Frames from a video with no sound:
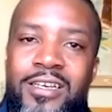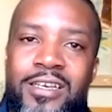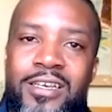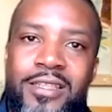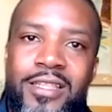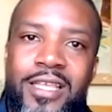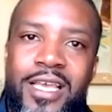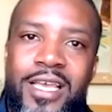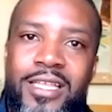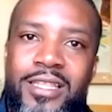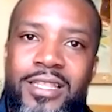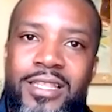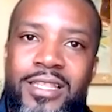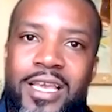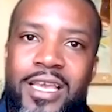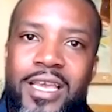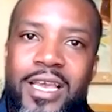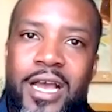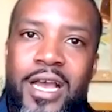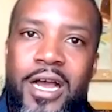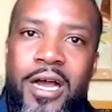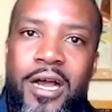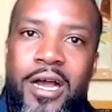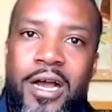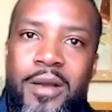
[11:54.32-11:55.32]
that
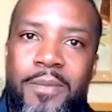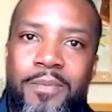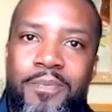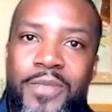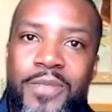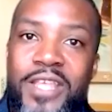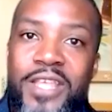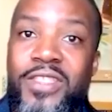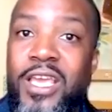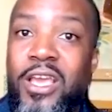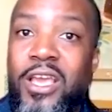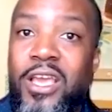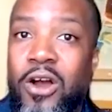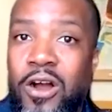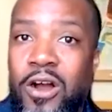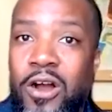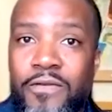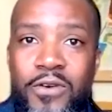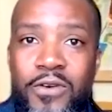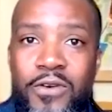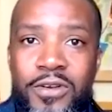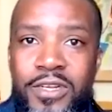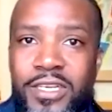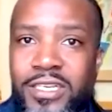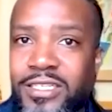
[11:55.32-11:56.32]
they
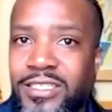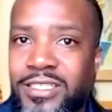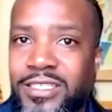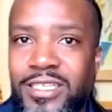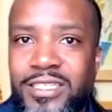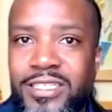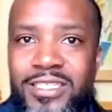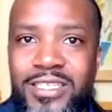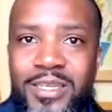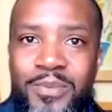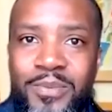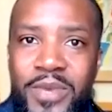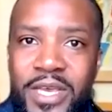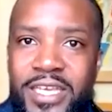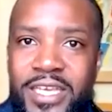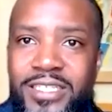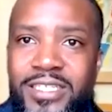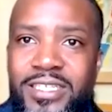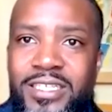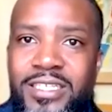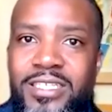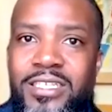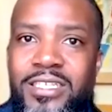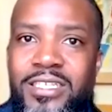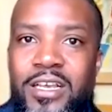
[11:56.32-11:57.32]
offer on a consistent
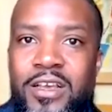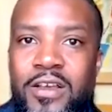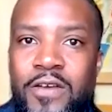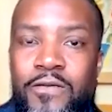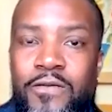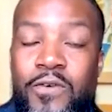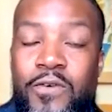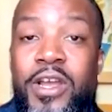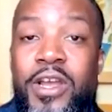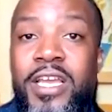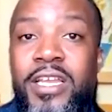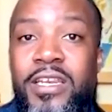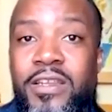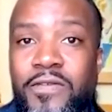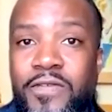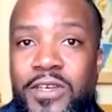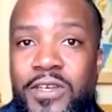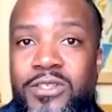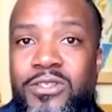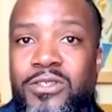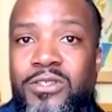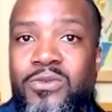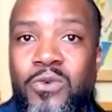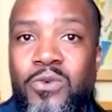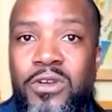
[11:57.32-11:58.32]
basis for
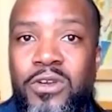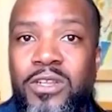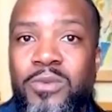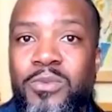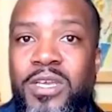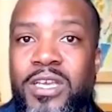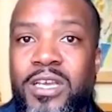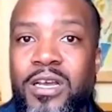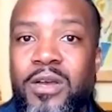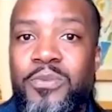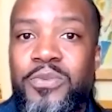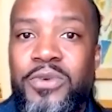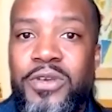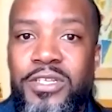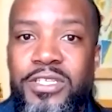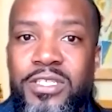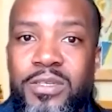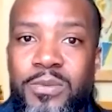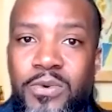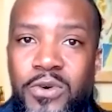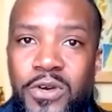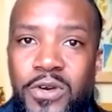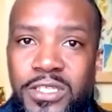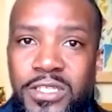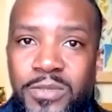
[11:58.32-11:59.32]
individuals wanting to become peer
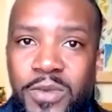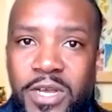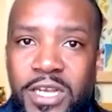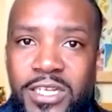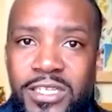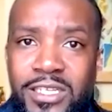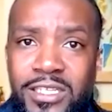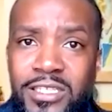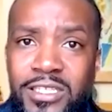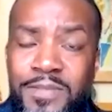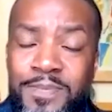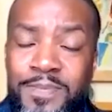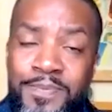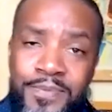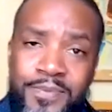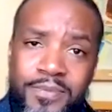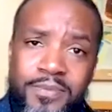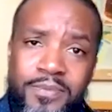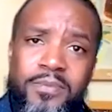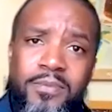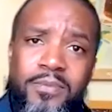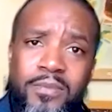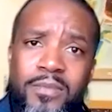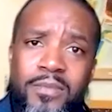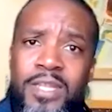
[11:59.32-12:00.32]
support specialists.
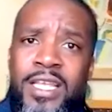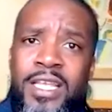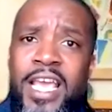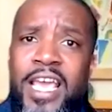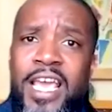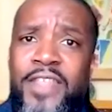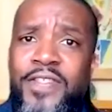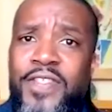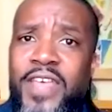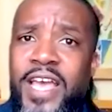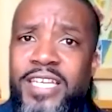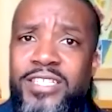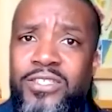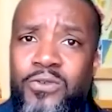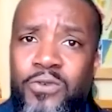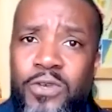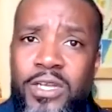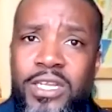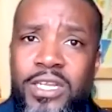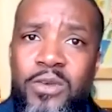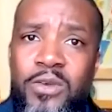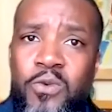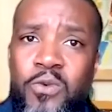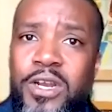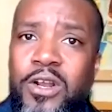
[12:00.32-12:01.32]
And that's
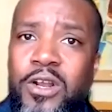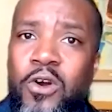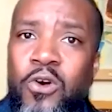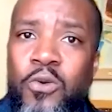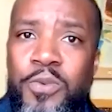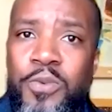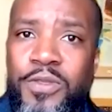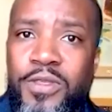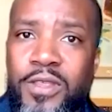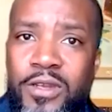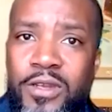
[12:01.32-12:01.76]
really what opened the